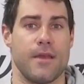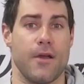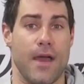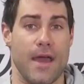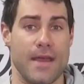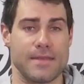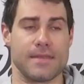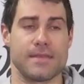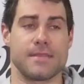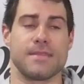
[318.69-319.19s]

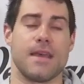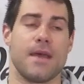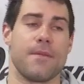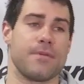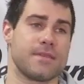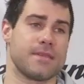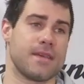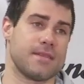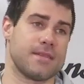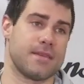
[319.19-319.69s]
as the
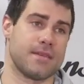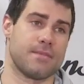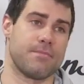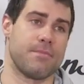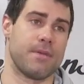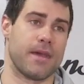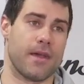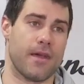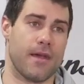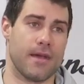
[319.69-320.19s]
sample size gets
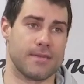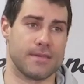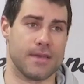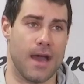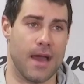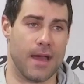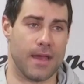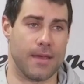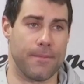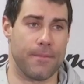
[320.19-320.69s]
bigger as
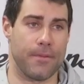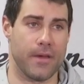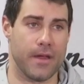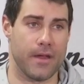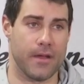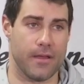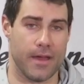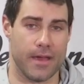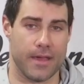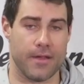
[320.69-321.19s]
a hockey
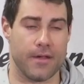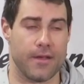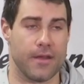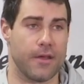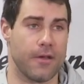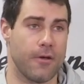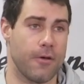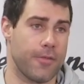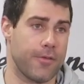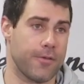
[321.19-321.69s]
player, like you're
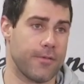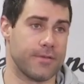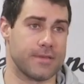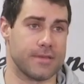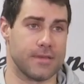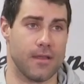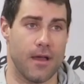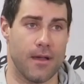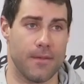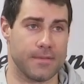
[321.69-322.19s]
going to go through
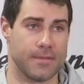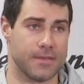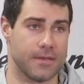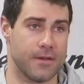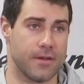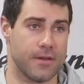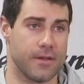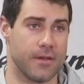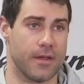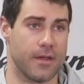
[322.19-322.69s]
slumps
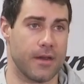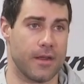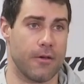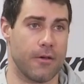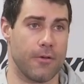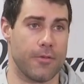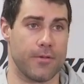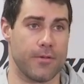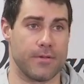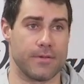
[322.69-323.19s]
or you're going to
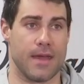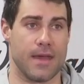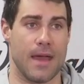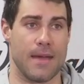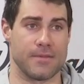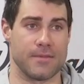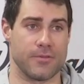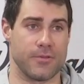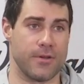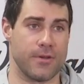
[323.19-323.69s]
go through
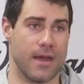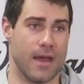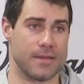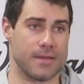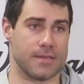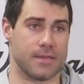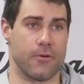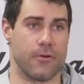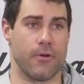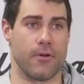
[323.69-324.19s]
times when you're
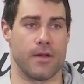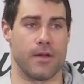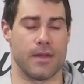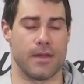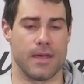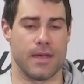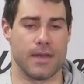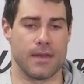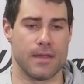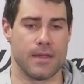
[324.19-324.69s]
not
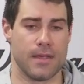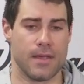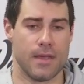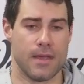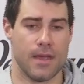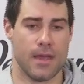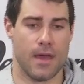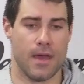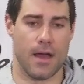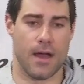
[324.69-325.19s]
scoring. And
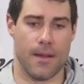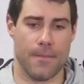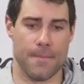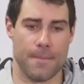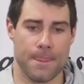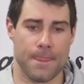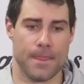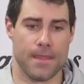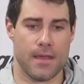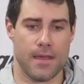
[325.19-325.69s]

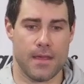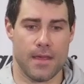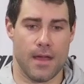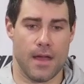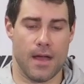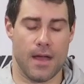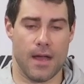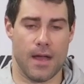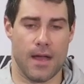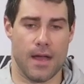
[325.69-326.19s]
um,
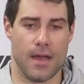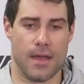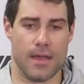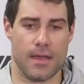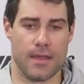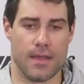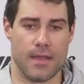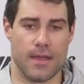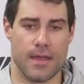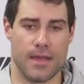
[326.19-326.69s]
uh,
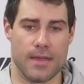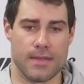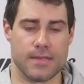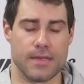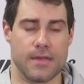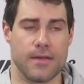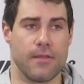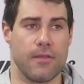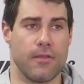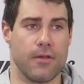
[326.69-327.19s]
it's
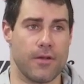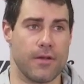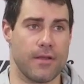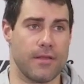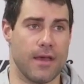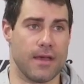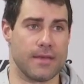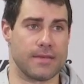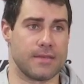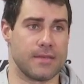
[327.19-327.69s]
a good
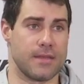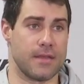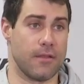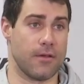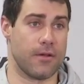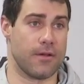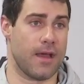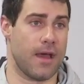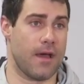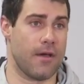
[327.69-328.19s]
learning lesson to
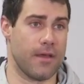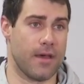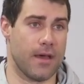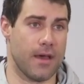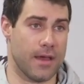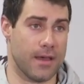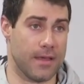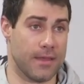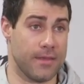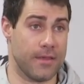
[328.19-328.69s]
learn how
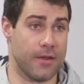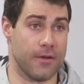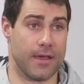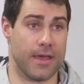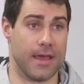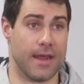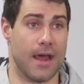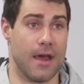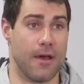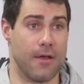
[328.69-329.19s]
to, you know,
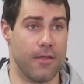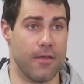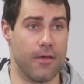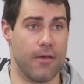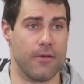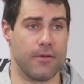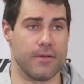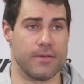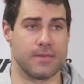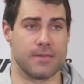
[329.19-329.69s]
get out of
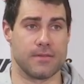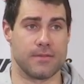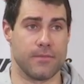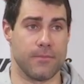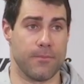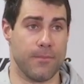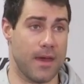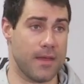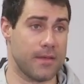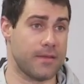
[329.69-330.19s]

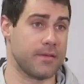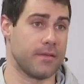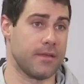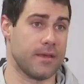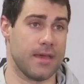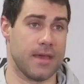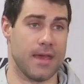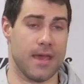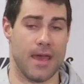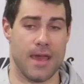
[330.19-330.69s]
those
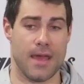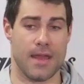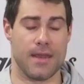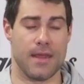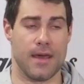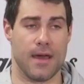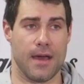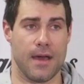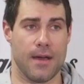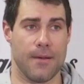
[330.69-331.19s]
mentally
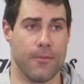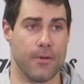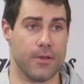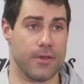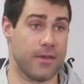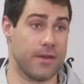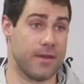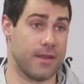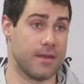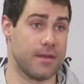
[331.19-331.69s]
and um, what
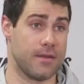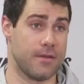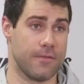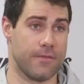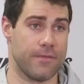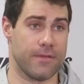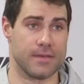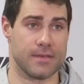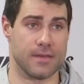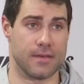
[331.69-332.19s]
you need to do
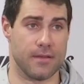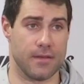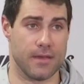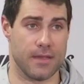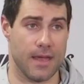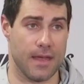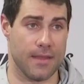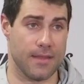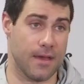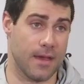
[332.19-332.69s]

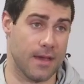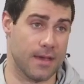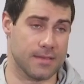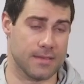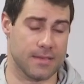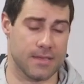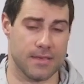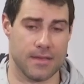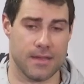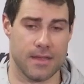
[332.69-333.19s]
physically on the
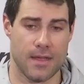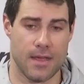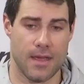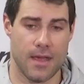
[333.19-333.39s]
ice. And